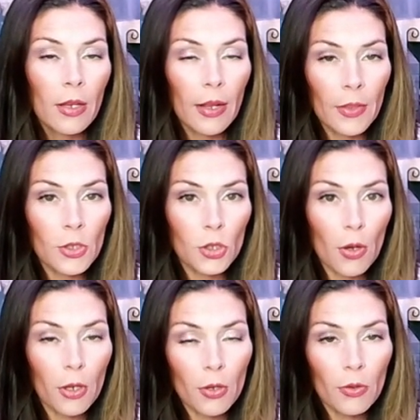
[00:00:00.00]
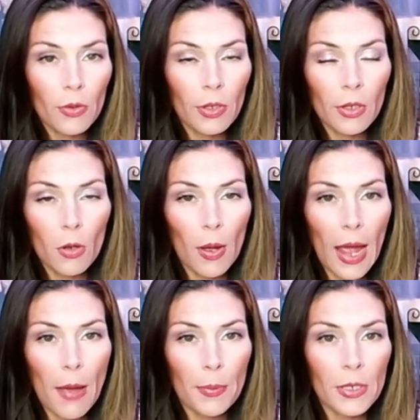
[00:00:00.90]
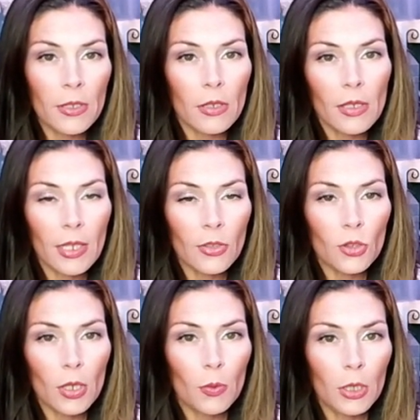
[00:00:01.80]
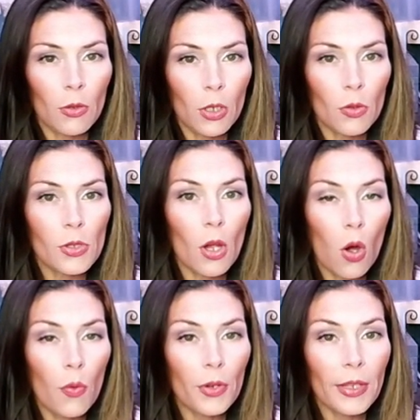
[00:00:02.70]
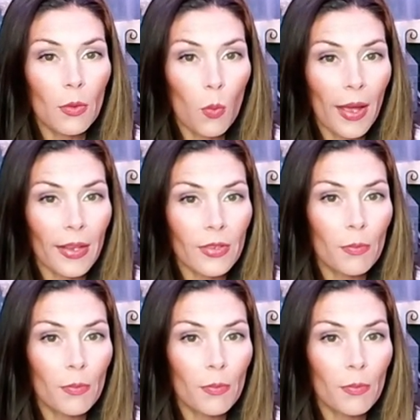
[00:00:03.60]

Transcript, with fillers: and then show you you know what happens essentially when you use overly wet